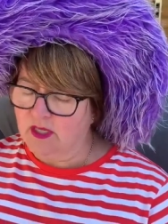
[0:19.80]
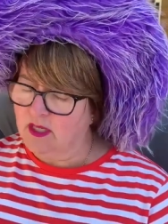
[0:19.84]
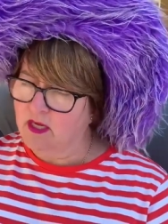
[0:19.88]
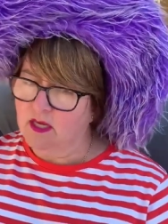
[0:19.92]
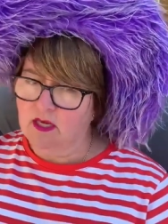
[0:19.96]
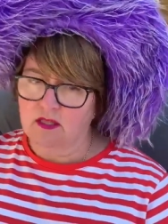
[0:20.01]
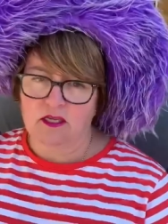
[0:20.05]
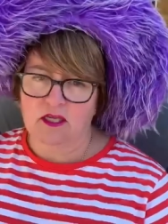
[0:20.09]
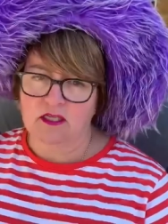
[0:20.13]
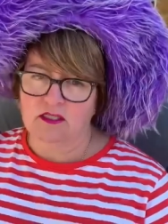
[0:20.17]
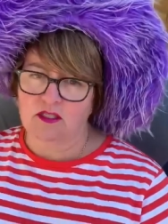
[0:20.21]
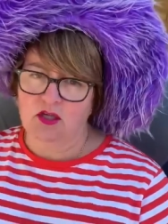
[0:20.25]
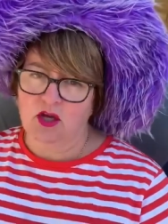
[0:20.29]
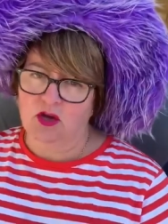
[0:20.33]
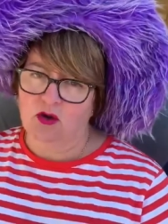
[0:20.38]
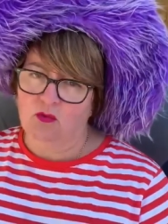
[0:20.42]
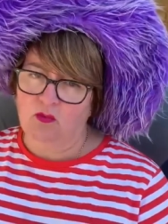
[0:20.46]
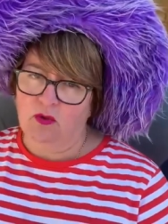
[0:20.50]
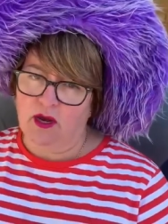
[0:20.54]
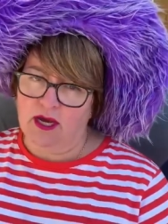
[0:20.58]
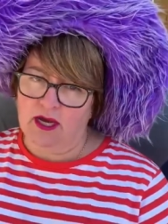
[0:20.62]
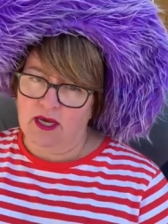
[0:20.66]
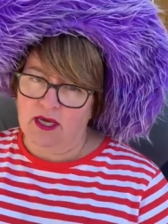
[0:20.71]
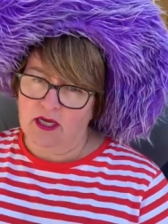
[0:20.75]
There's no
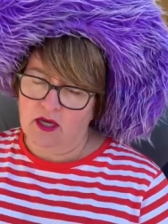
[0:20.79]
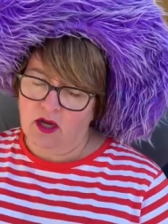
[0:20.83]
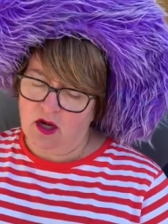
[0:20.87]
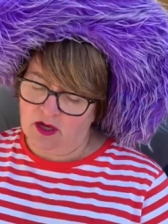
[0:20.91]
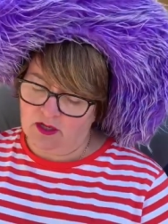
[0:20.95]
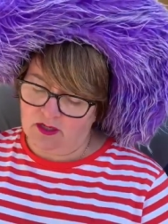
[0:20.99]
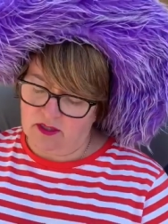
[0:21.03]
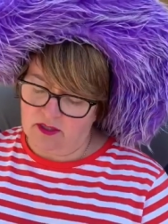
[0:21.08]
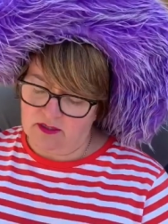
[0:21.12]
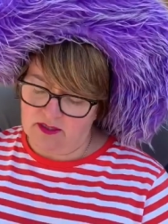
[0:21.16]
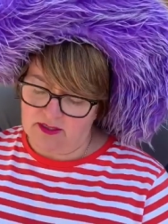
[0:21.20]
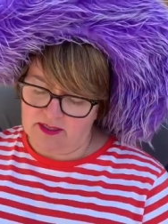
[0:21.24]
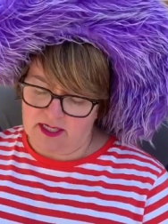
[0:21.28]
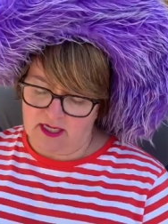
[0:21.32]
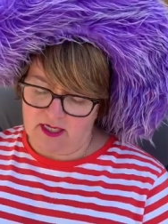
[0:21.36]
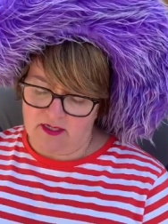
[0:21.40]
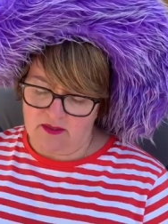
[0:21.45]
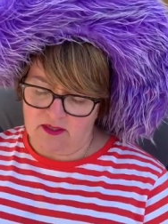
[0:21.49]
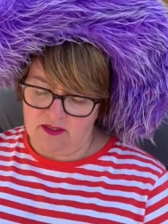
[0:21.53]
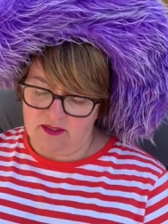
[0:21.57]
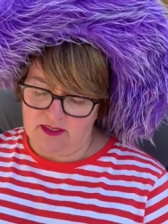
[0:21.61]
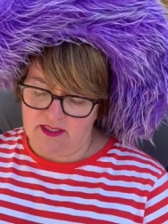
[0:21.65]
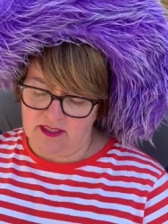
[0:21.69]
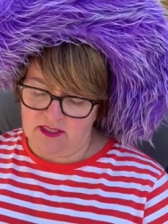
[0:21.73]
way I can say
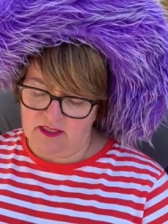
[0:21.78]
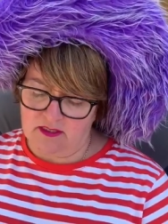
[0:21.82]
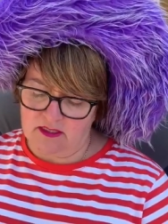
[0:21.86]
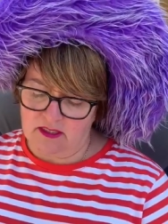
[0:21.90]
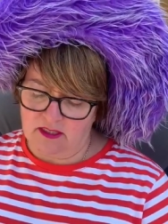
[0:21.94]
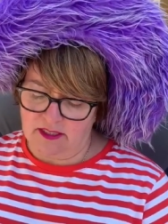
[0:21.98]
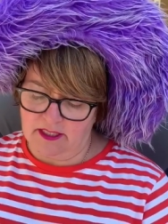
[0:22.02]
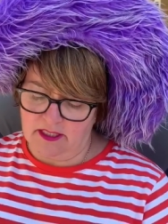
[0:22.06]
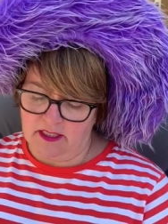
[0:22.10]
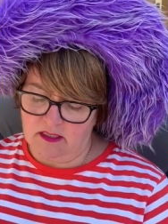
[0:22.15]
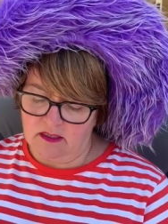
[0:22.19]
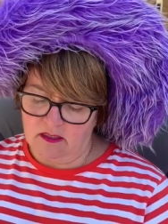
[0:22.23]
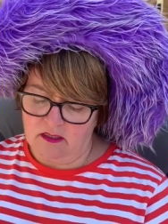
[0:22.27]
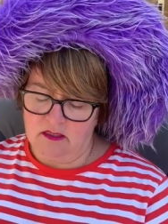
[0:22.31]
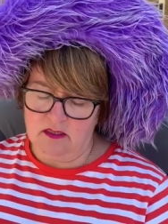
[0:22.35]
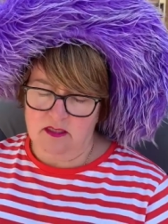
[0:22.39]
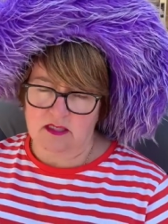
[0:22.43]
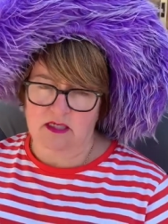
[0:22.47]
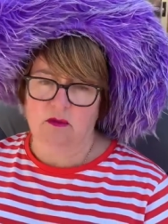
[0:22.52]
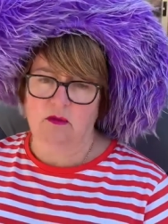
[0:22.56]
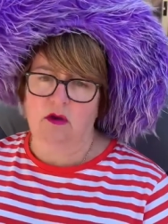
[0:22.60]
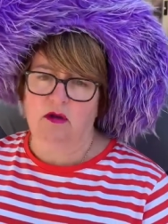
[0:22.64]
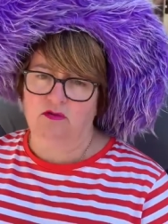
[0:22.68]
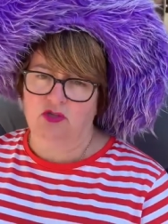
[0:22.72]
this easily,
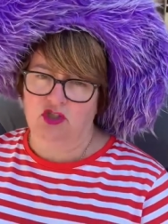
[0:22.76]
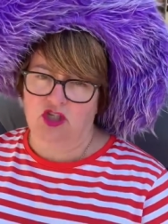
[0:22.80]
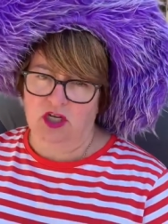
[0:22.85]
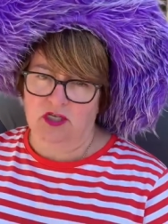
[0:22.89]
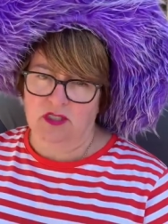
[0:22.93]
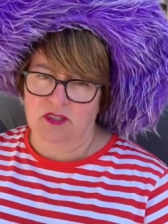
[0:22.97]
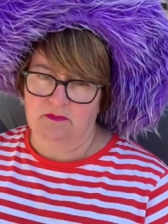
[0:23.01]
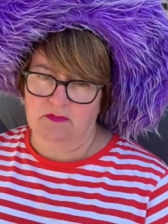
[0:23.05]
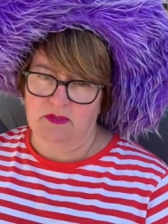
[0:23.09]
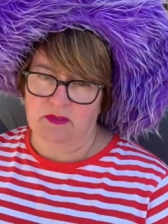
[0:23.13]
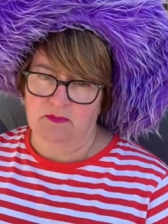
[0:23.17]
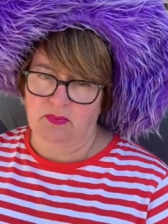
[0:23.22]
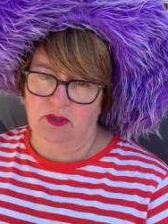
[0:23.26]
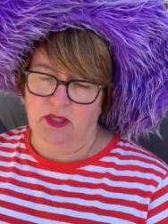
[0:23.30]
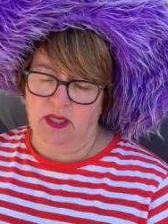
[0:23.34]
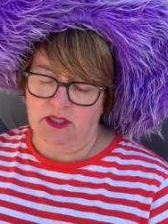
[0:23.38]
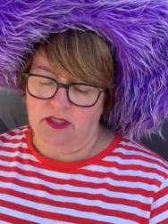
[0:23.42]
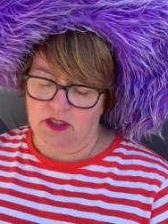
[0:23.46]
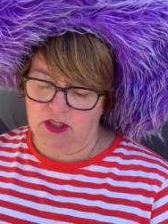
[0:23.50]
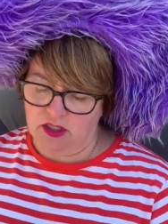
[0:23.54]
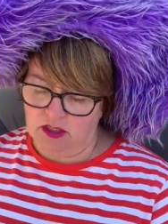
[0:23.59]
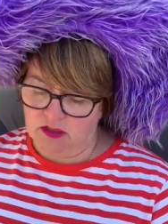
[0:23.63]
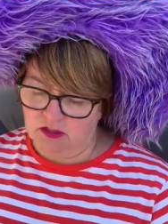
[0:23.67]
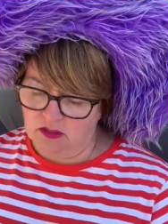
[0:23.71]
so I'll just be
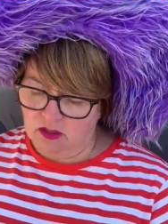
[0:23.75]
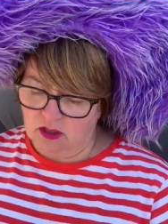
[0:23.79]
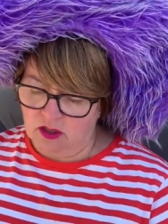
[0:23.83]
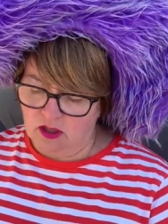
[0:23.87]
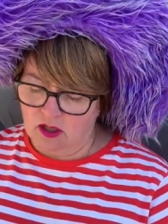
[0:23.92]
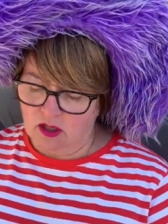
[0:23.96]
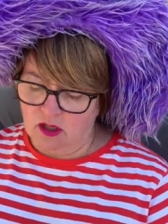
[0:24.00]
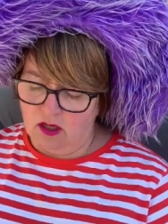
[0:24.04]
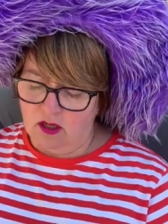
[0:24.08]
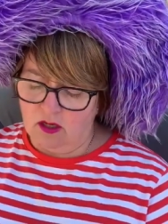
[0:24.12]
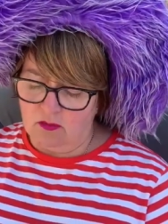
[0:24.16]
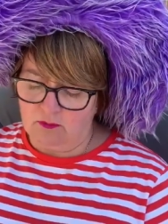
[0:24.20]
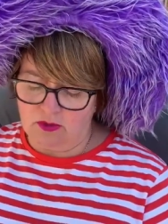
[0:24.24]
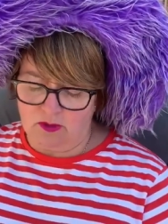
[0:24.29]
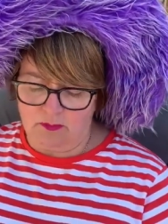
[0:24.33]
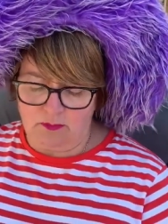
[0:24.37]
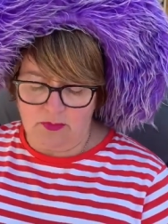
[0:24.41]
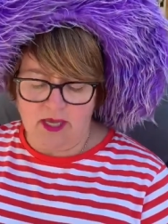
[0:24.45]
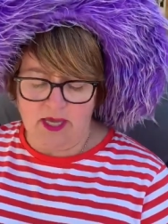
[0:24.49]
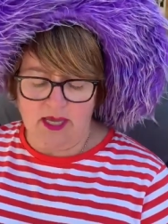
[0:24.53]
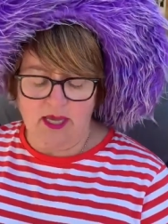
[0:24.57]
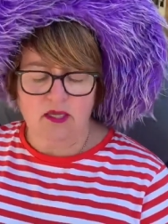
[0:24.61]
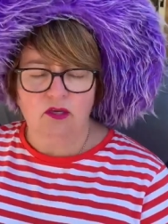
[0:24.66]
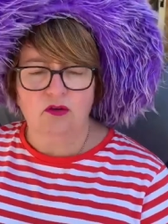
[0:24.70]
blunt.
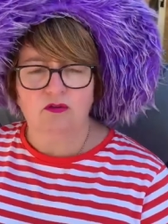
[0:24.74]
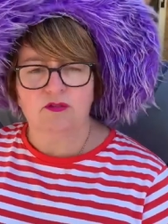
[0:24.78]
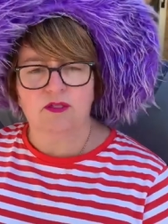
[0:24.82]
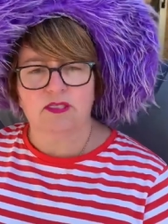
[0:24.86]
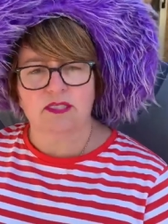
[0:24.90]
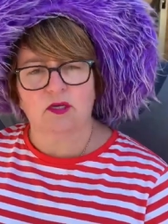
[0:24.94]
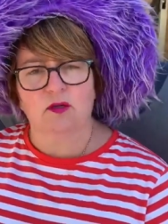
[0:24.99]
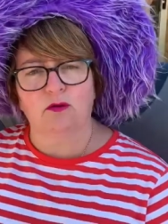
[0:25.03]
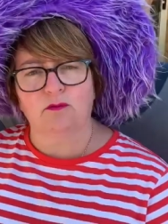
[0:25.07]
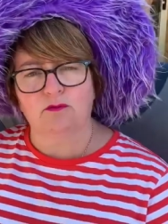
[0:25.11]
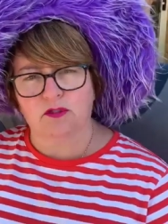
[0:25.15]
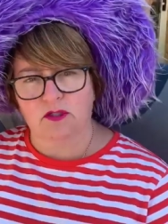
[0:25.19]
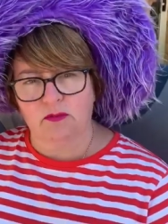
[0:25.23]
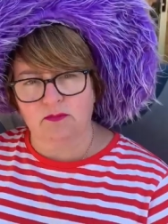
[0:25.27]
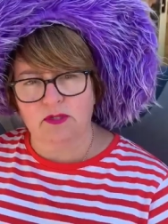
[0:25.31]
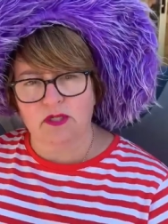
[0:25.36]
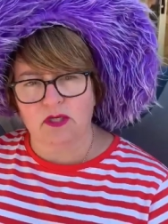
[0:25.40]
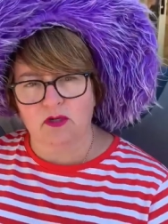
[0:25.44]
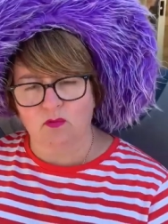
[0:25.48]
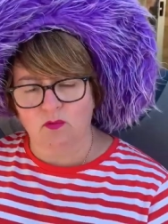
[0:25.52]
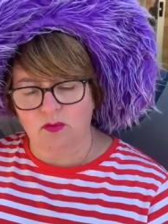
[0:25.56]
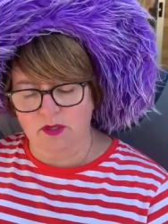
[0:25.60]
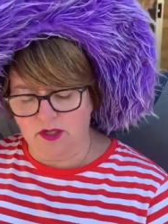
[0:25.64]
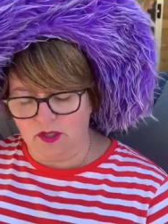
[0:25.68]
Prepare yourself to be a
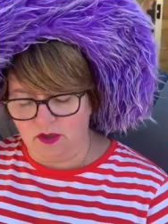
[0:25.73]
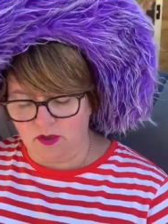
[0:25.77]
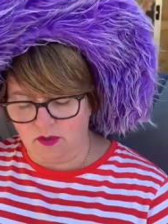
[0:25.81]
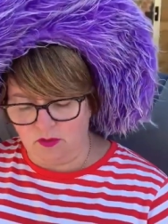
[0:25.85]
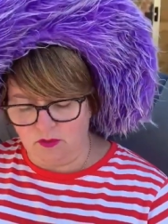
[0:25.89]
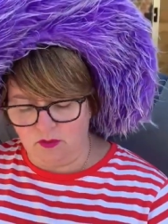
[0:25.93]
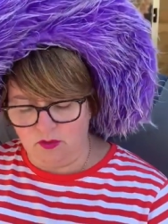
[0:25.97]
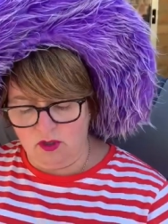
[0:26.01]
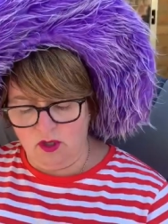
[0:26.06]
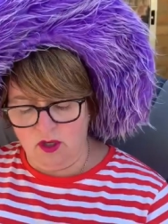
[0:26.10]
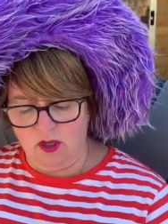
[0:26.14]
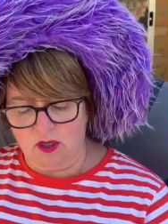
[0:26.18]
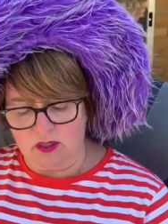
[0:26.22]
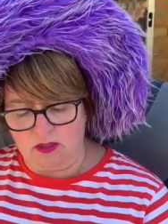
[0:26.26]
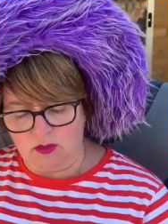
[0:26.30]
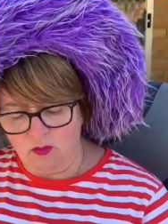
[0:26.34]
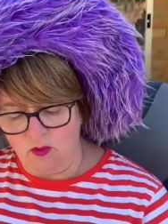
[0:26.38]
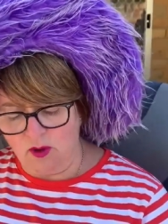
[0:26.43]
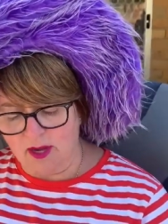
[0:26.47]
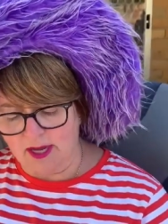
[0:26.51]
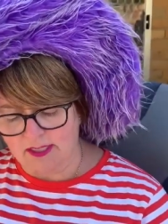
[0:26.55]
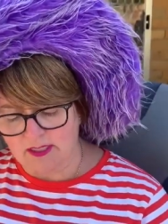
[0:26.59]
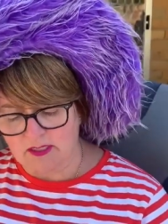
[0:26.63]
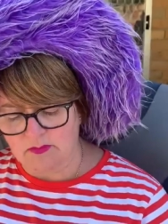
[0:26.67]
widow. Your
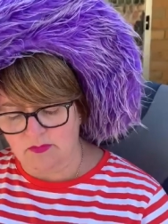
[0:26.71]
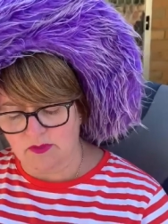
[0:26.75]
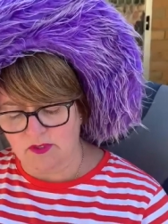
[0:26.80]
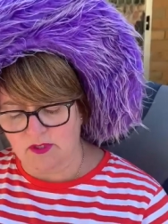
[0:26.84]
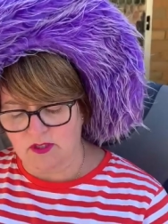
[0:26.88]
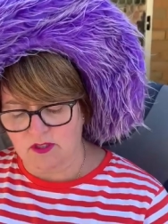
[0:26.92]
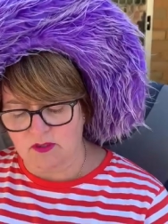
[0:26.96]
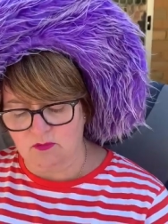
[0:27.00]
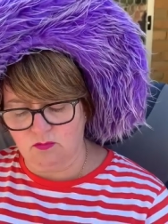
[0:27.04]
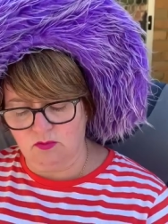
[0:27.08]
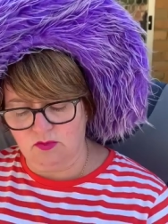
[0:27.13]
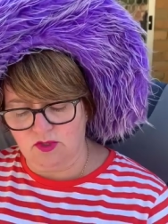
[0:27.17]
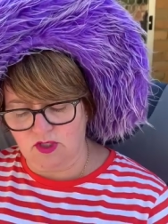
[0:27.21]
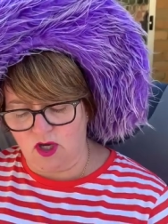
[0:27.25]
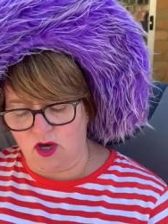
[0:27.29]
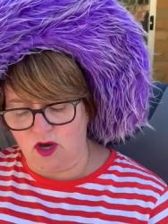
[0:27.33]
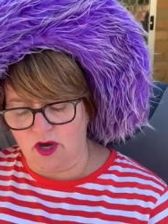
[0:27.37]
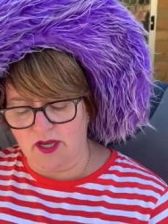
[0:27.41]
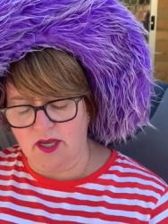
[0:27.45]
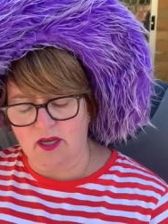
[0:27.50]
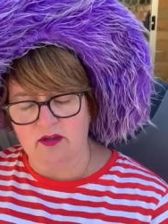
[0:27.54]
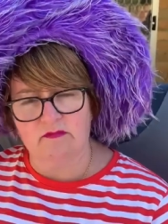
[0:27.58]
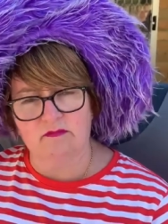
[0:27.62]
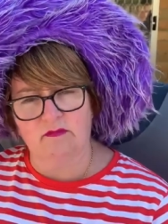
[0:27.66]
husband will
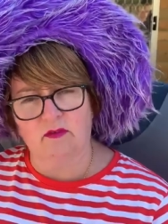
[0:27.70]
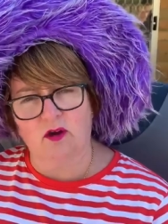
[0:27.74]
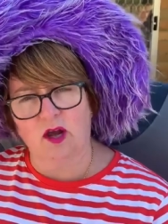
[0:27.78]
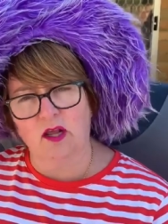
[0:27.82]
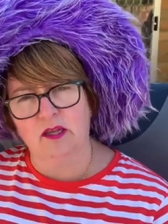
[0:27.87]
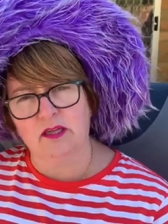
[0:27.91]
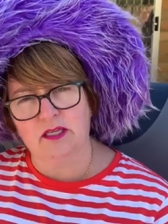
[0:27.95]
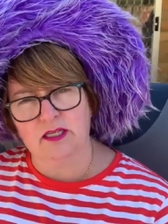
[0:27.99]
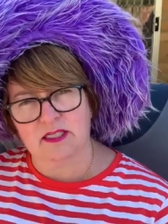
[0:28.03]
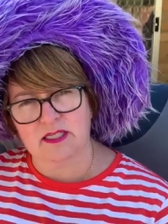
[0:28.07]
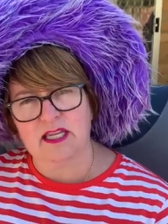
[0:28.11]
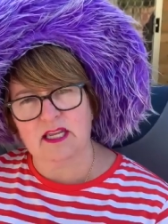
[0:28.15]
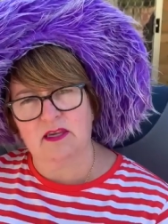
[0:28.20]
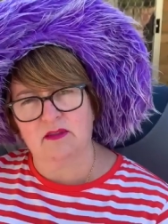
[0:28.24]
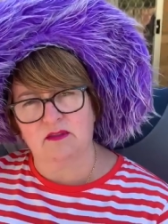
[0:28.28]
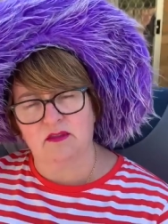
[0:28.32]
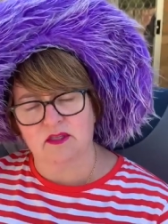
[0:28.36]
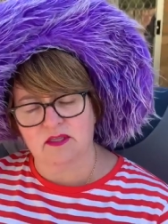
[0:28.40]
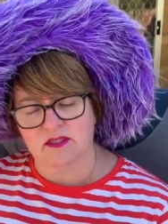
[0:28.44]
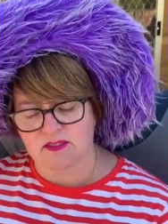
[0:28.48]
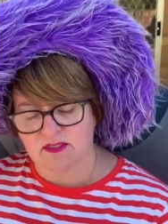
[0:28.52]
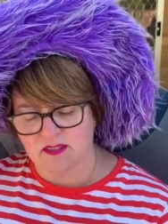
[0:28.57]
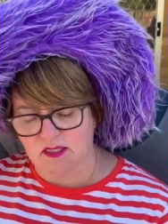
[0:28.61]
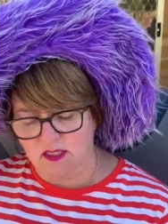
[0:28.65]
die a violent death
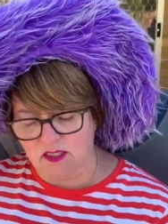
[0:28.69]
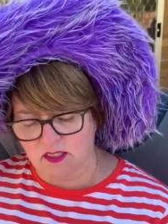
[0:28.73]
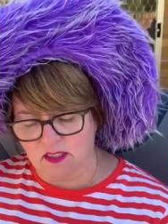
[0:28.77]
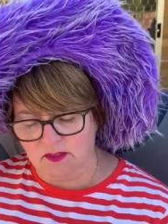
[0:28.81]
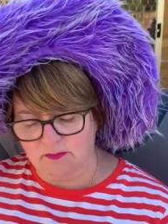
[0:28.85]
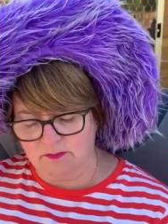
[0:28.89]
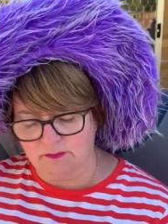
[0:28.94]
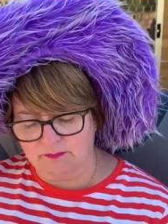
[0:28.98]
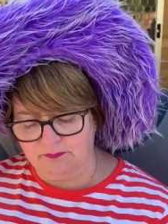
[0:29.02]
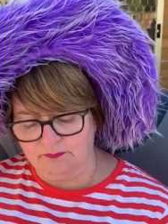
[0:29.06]
this year.